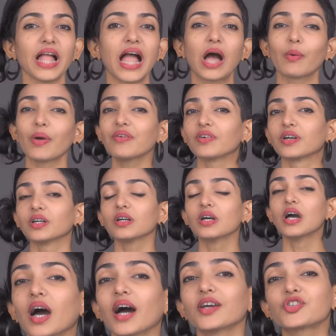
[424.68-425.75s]
However,
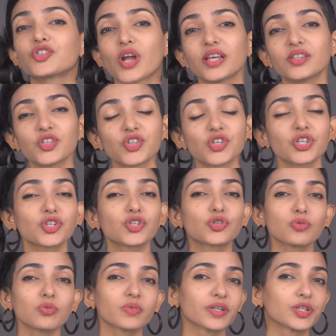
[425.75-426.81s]
a transition
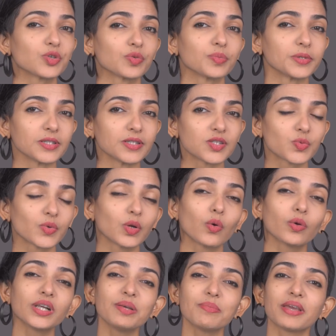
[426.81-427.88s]
to renewables will
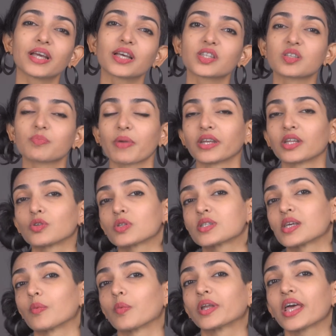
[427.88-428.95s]
only make us dependent on
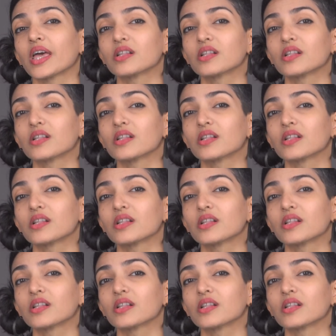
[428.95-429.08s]
someone